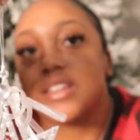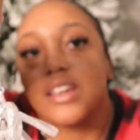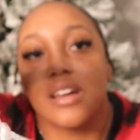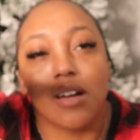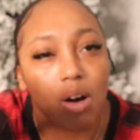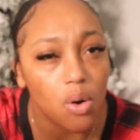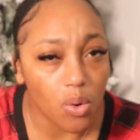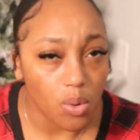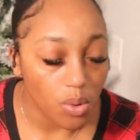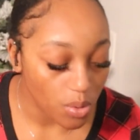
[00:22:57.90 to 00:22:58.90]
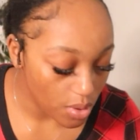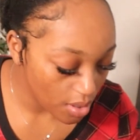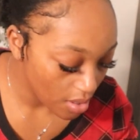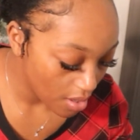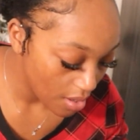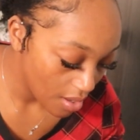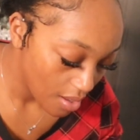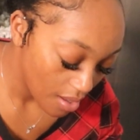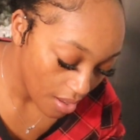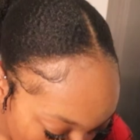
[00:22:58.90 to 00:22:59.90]
in gold.
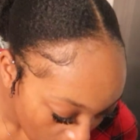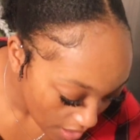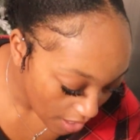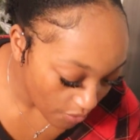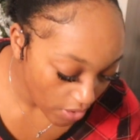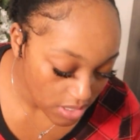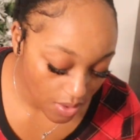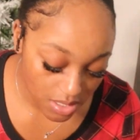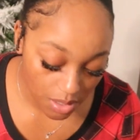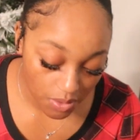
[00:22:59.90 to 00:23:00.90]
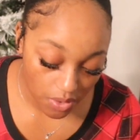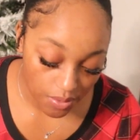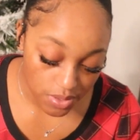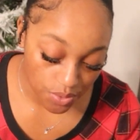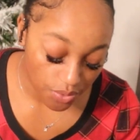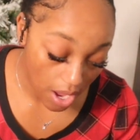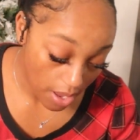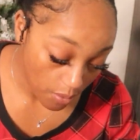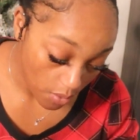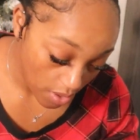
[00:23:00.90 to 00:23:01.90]
And first of all, it took me forever to
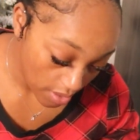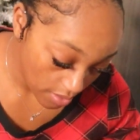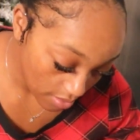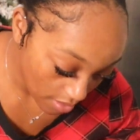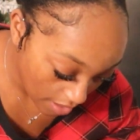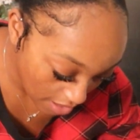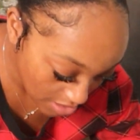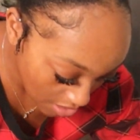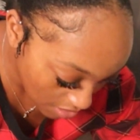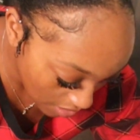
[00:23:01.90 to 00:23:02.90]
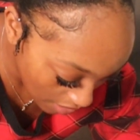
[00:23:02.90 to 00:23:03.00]
find one. Like, I saw it